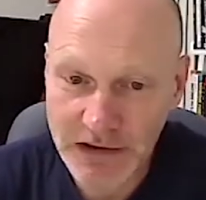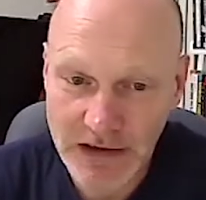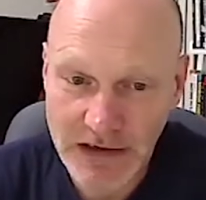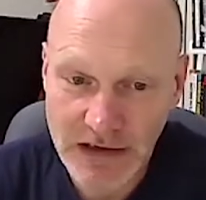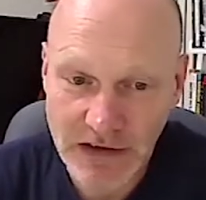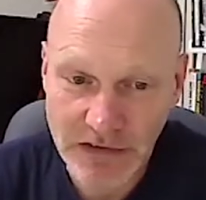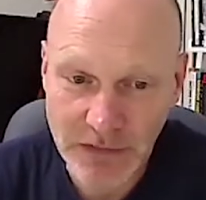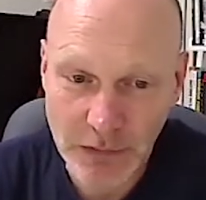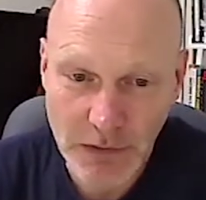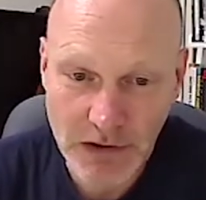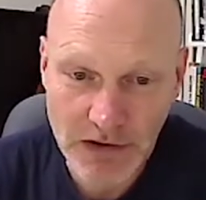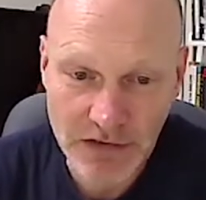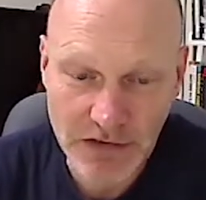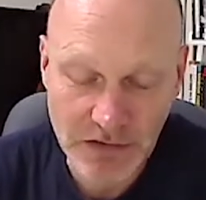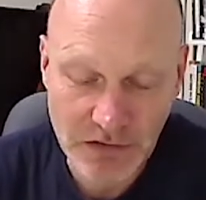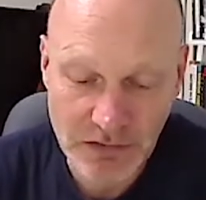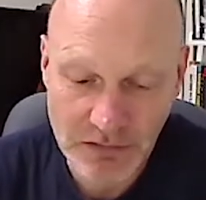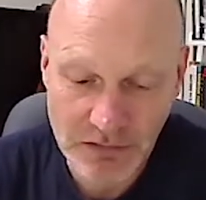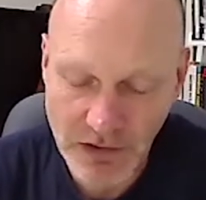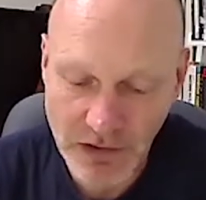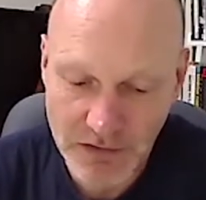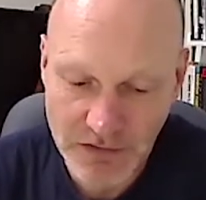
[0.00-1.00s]
And it's
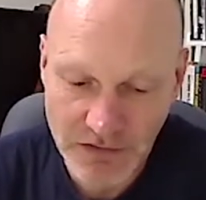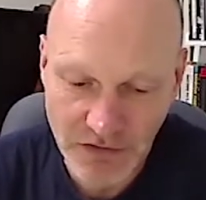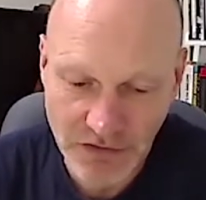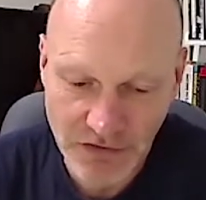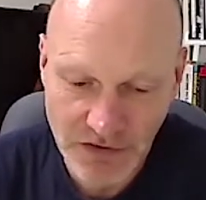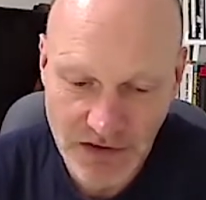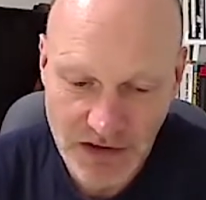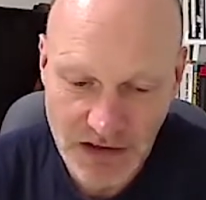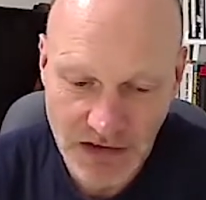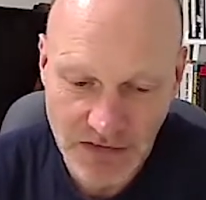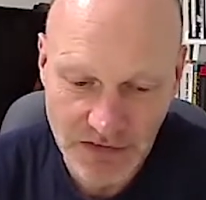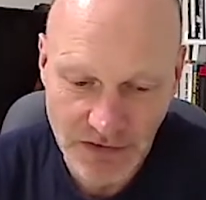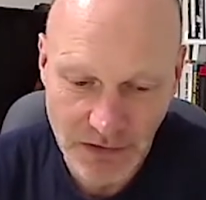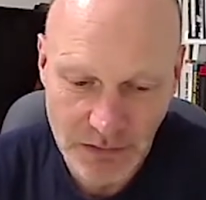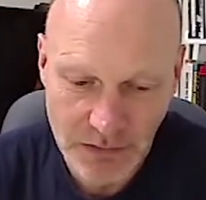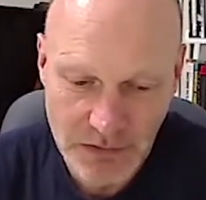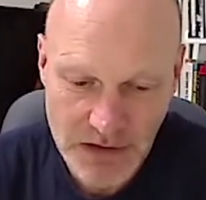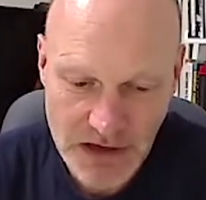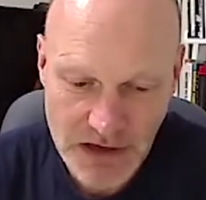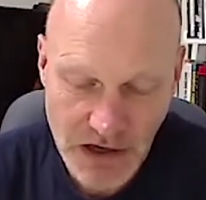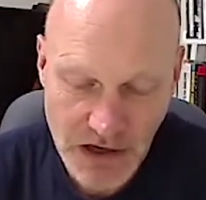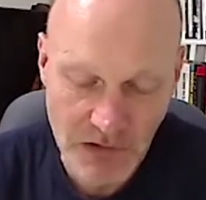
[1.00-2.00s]
always, I just think it's so
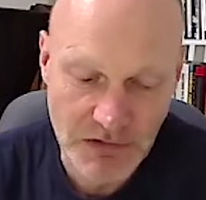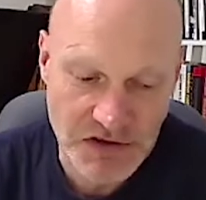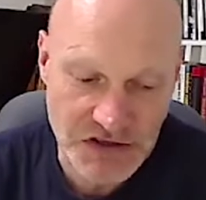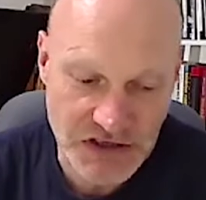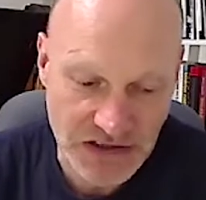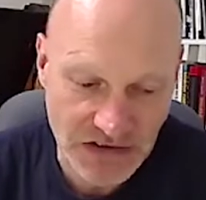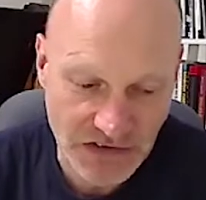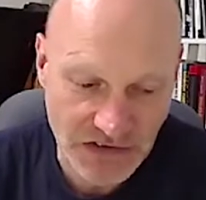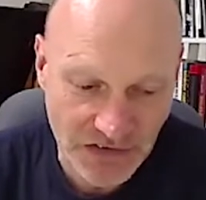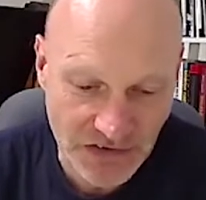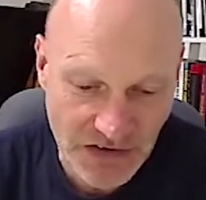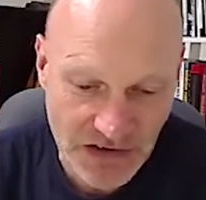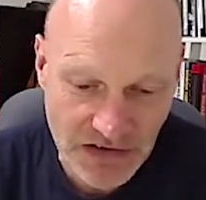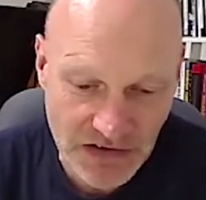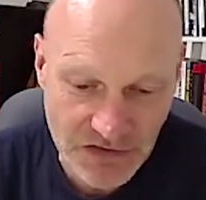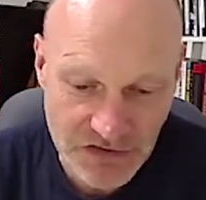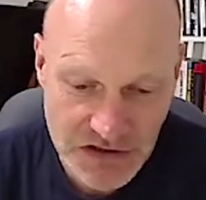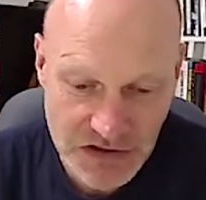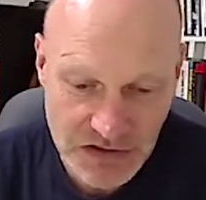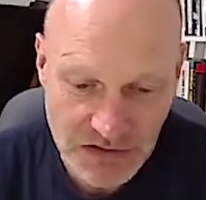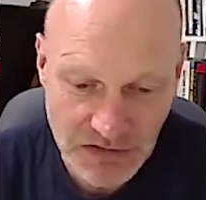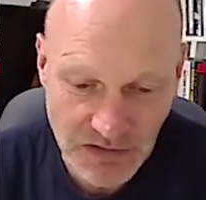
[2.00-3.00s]
encouraging to see
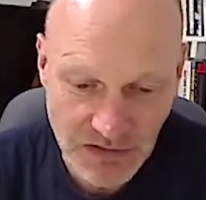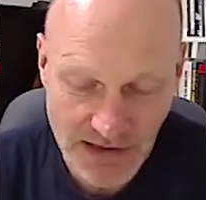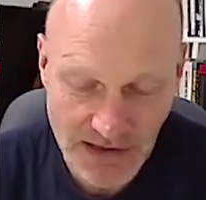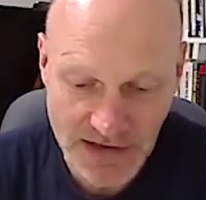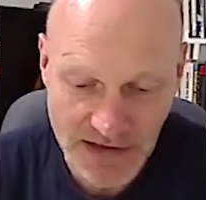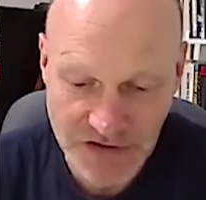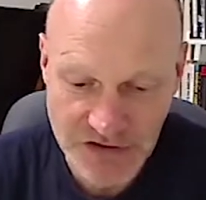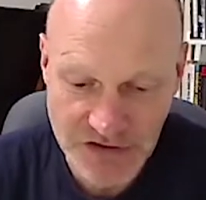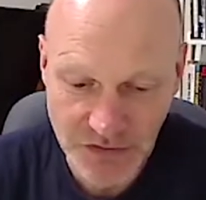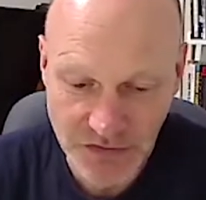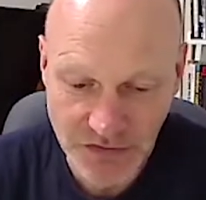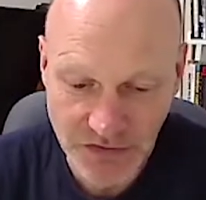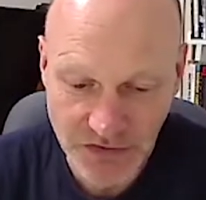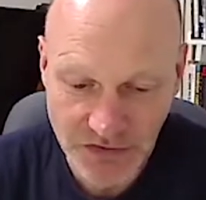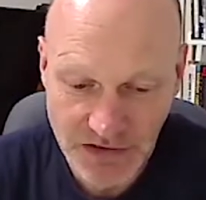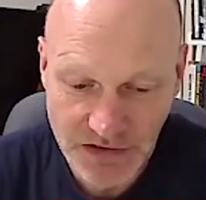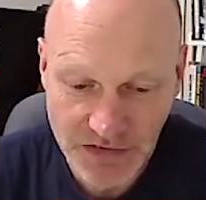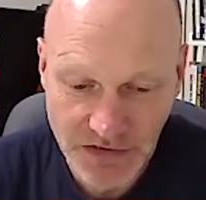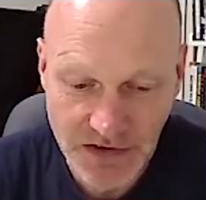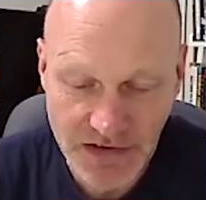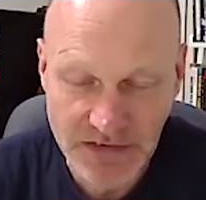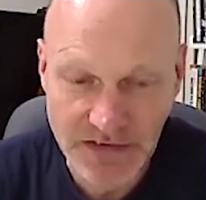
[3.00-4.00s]
students latch onto
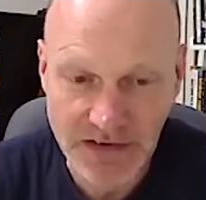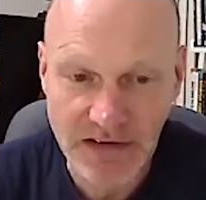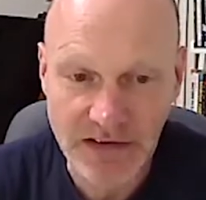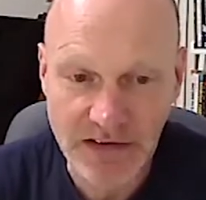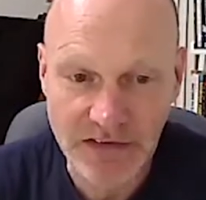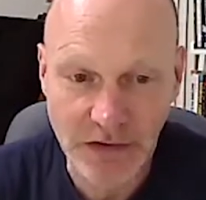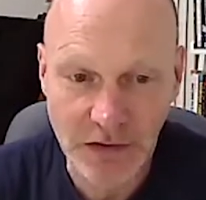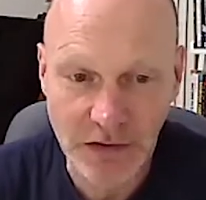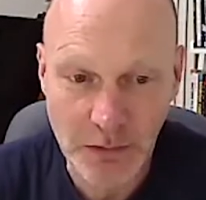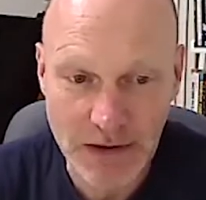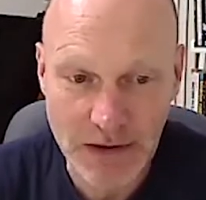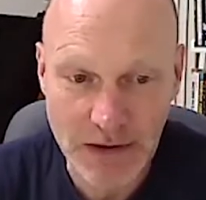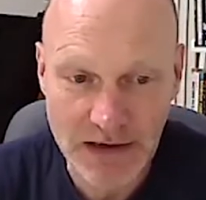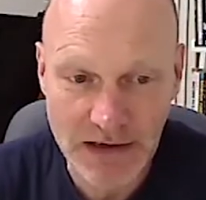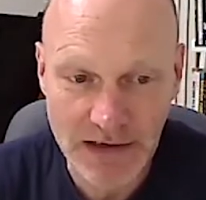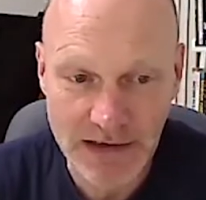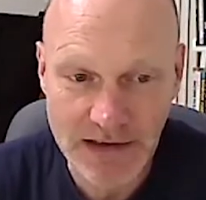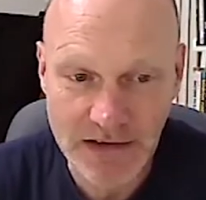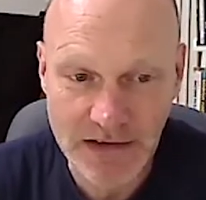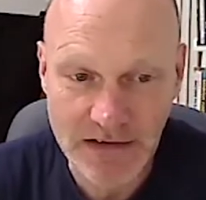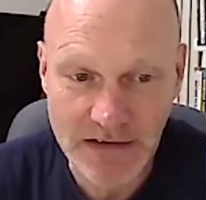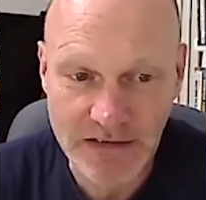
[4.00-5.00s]
these ideas so
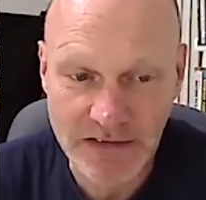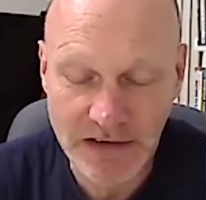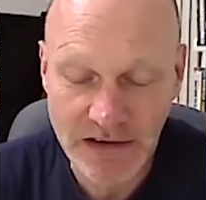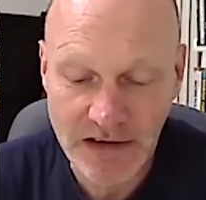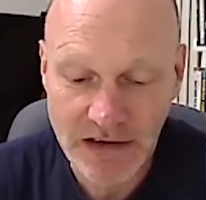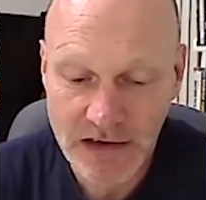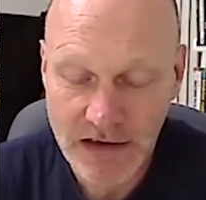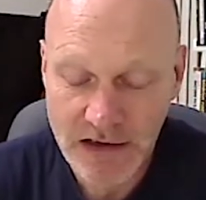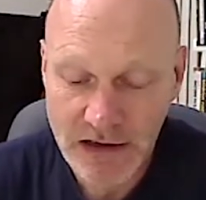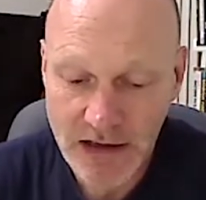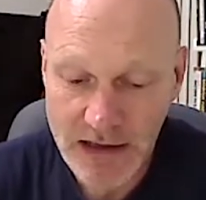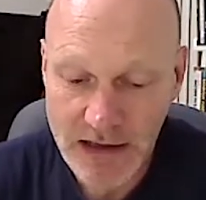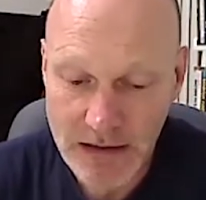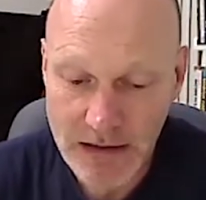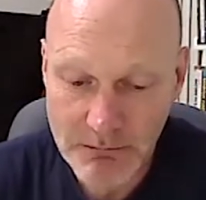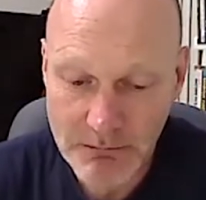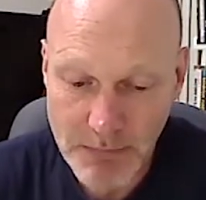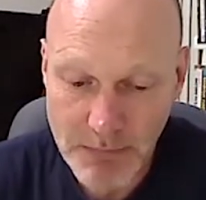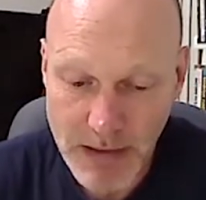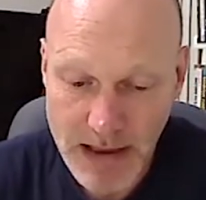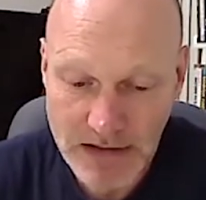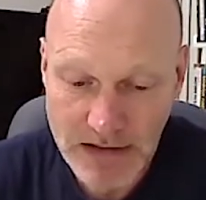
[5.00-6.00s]
quickly and
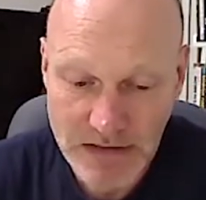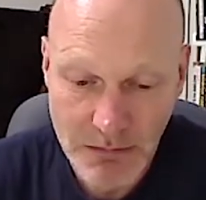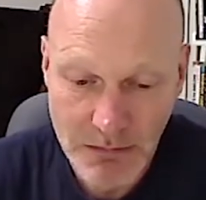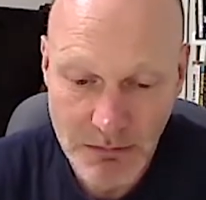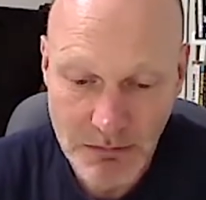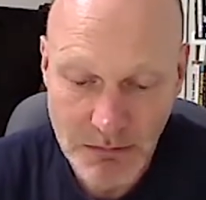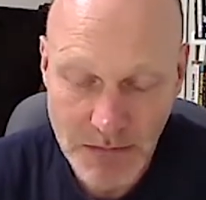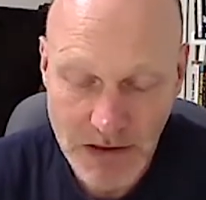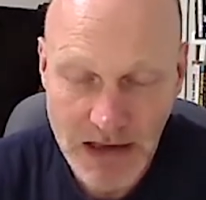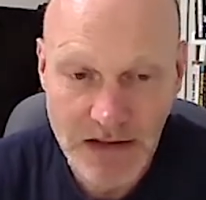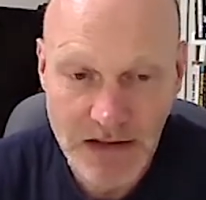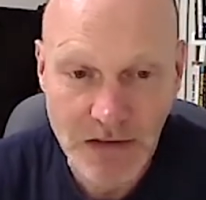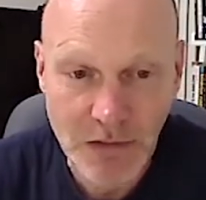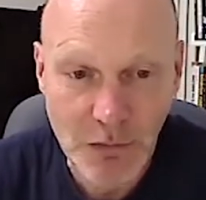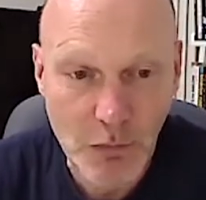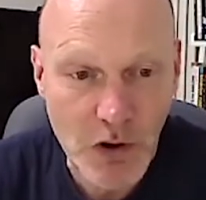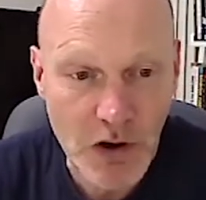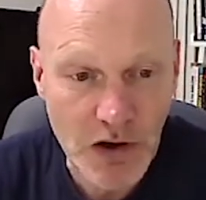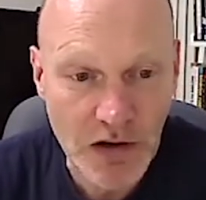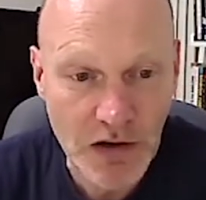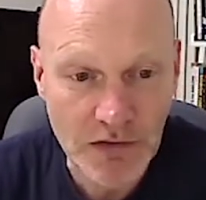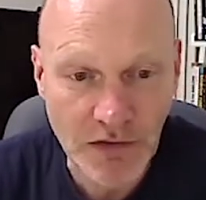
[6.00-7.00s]
embed them in the
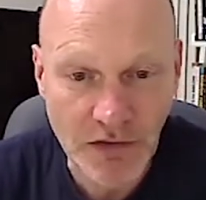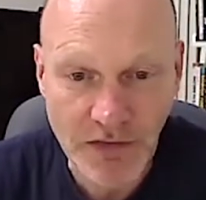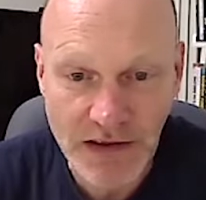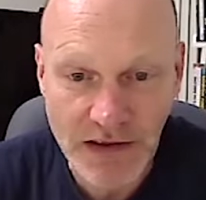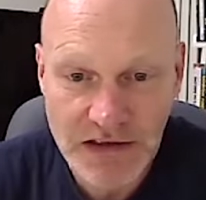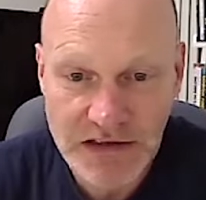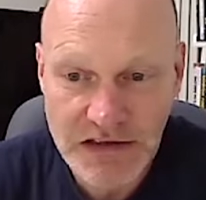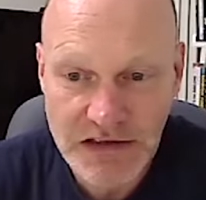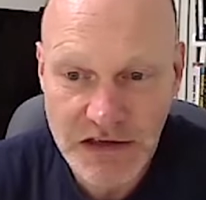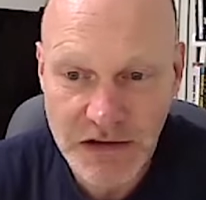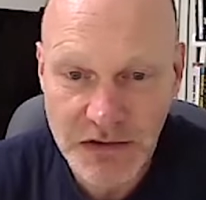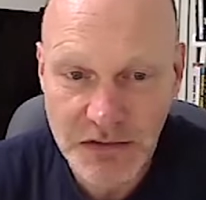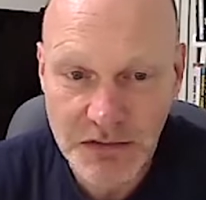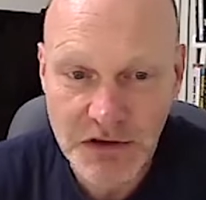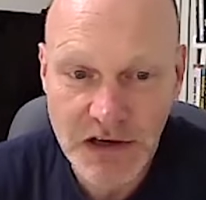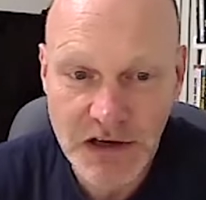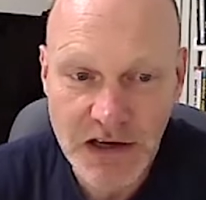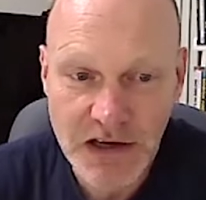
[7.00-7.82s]
work that they do.